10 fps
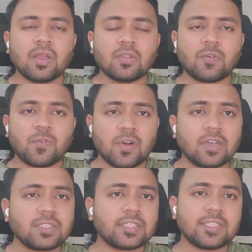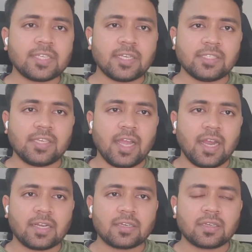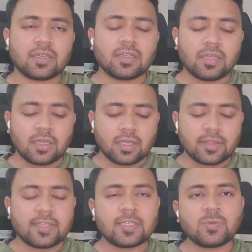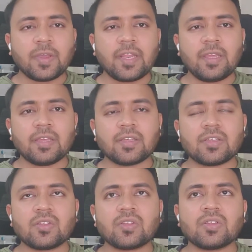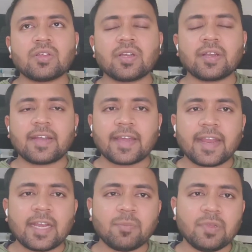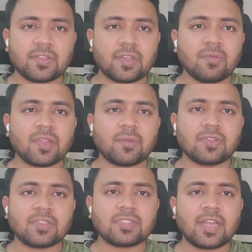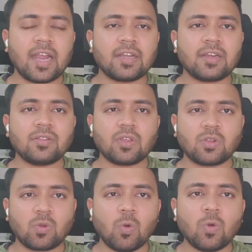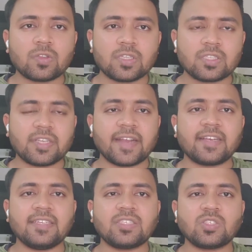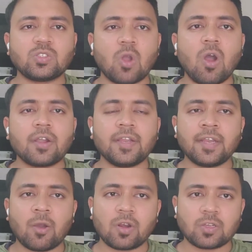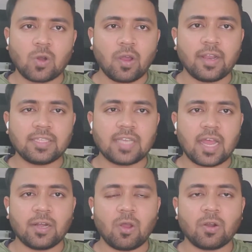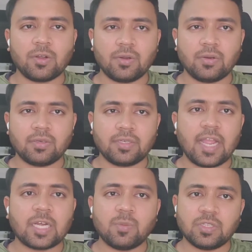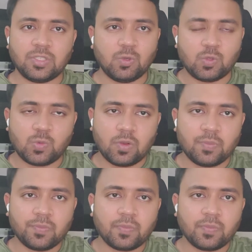The first reason is that this is very great misconceptions that the courses that is taught in our college are not that much useful.